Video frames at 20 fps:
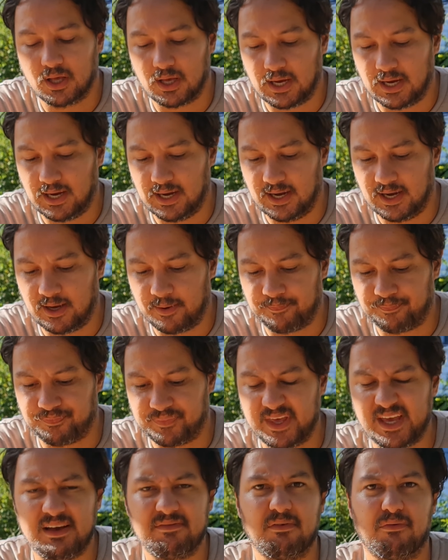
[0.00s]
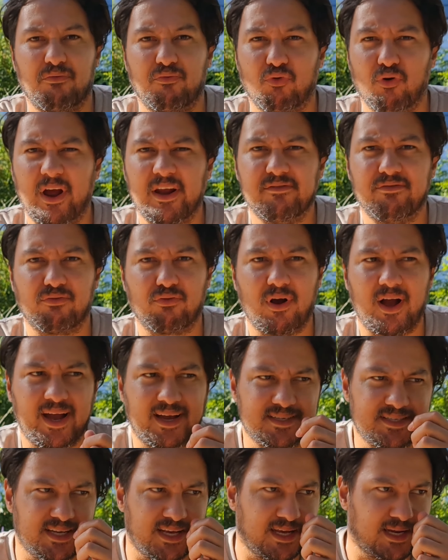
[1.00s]
They have a red
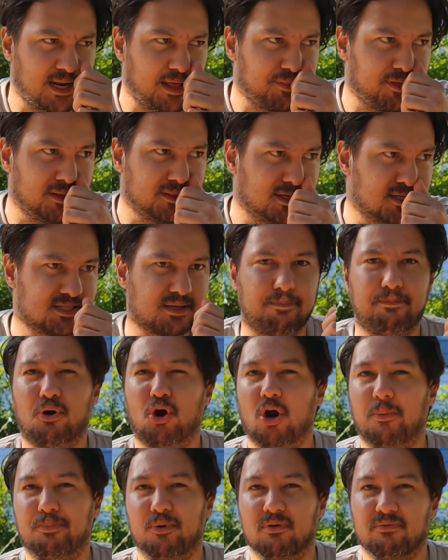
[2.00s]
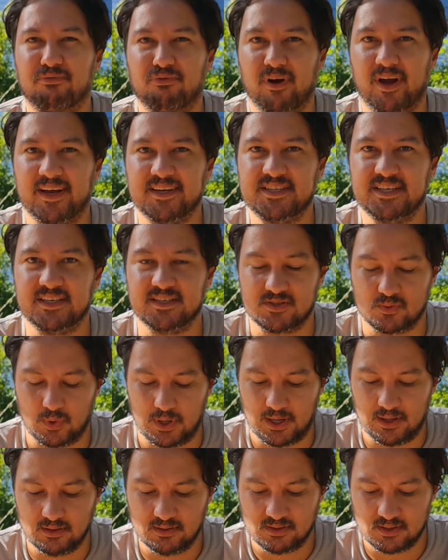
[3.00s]
variety. I think there's a purple variety as
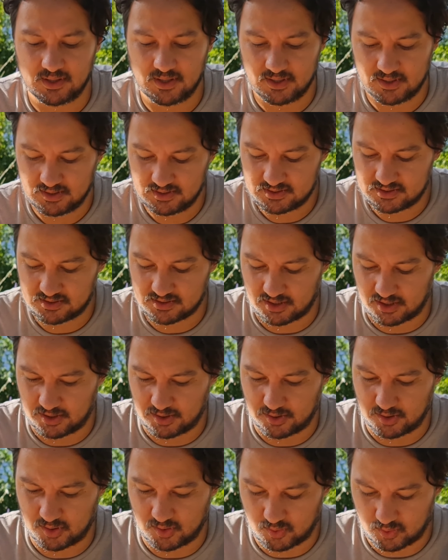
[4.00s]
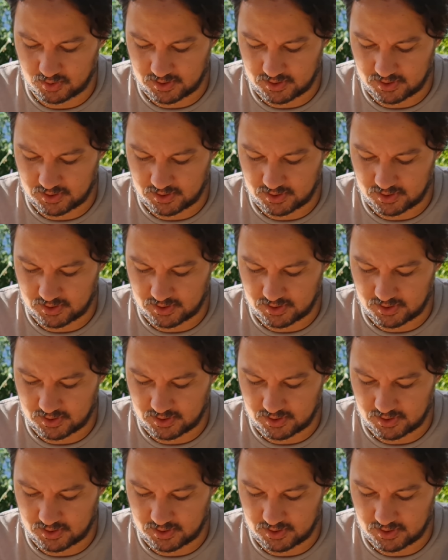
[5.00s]
well. So